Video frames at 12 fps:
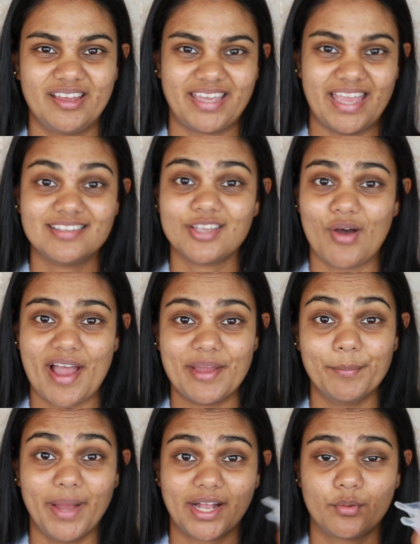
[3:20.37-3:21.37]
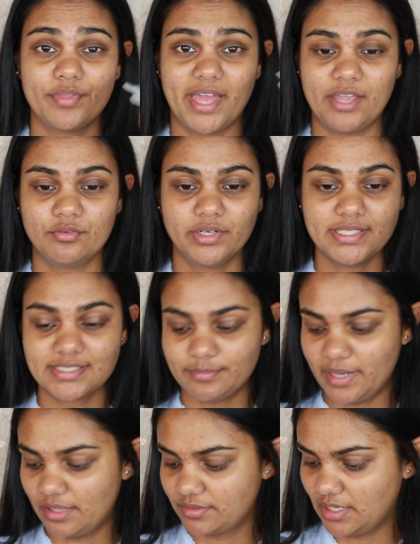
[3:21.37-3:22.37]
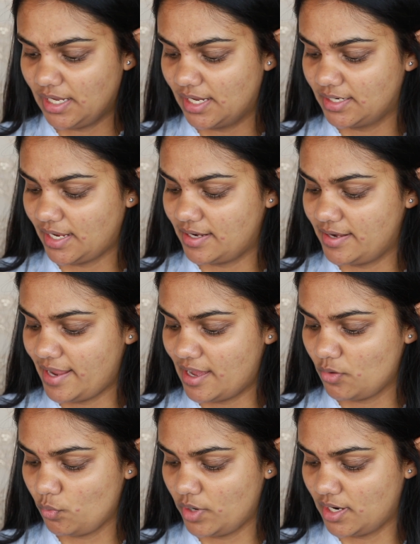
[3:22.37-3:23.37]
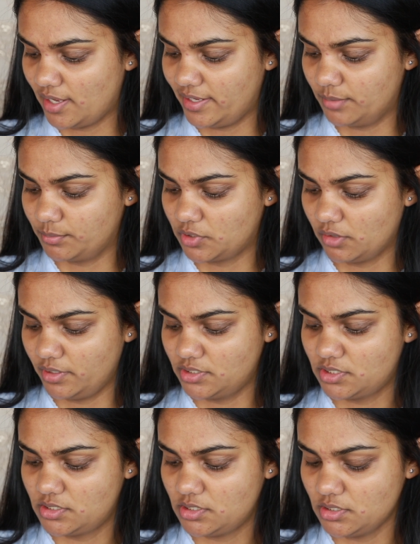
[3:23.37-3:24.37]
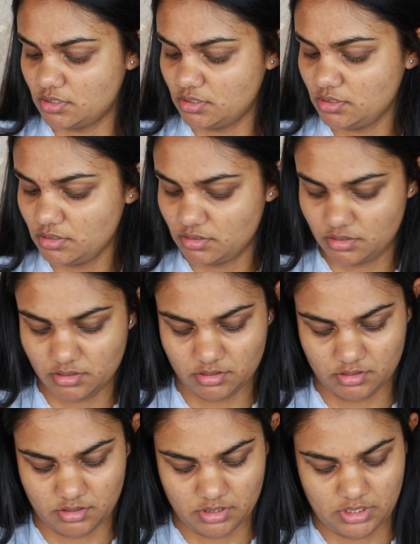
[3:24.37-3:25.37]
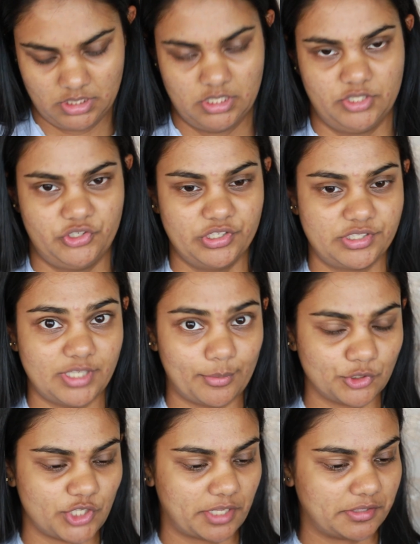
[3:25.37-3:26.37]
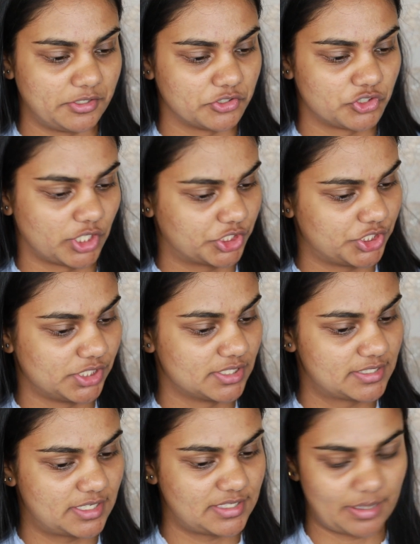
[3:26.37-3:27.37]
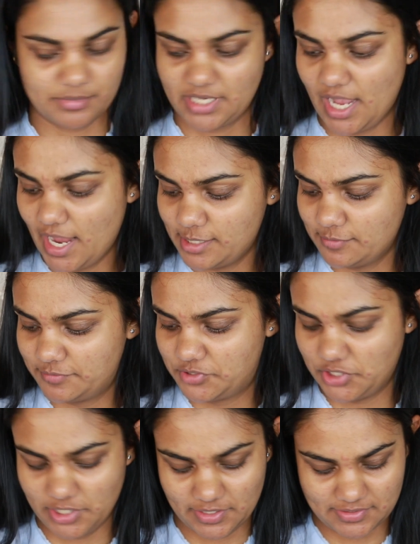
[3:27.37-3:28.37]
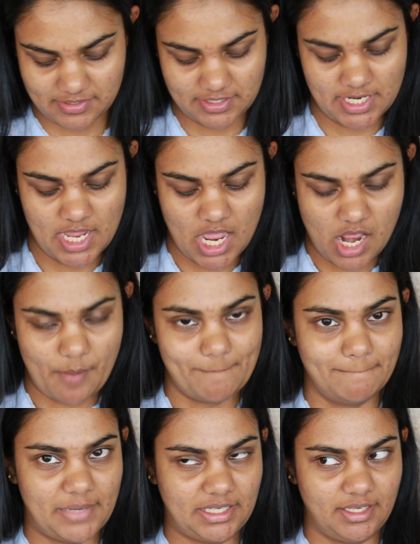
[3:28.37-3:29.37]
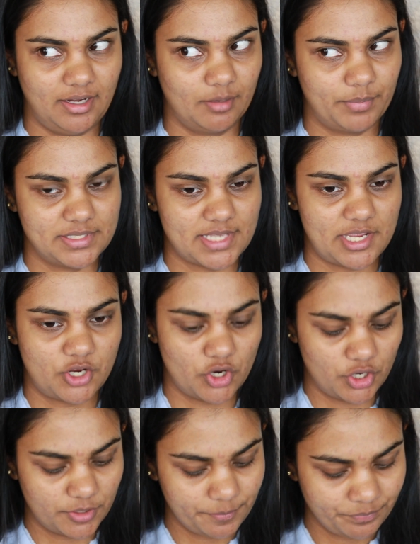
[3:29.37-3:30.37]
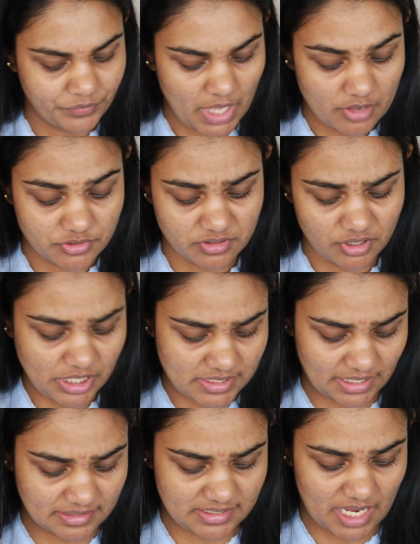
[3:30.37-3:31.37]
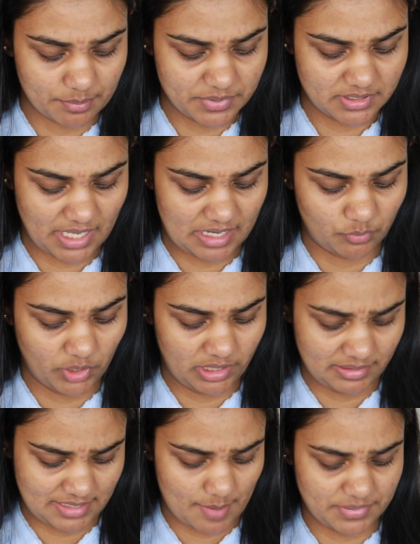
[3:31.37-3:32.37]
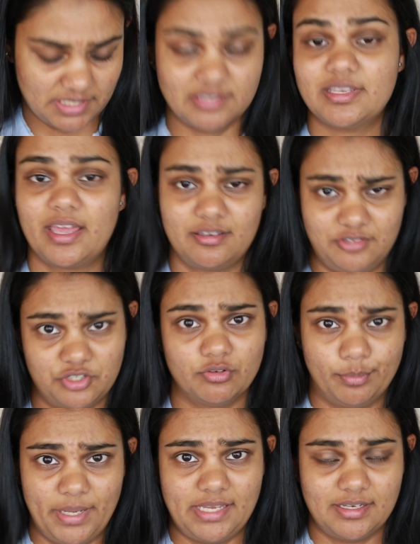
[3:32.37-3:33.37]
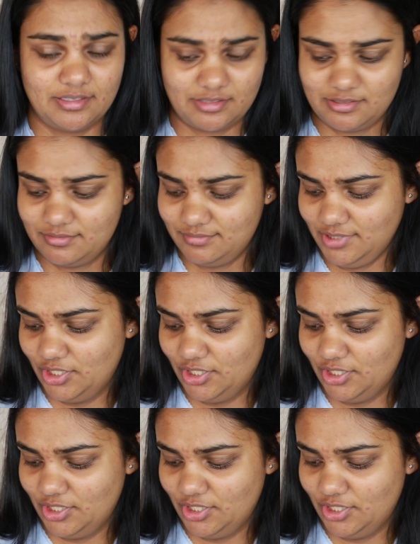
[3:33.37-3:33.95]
Okay, so I am back with a rinsed mouth guard, and now what I am going to do, let's just double check the instructions because I'm kind of just making it up as I go. So there's only 6 steps, and one of the steps is to repeat it,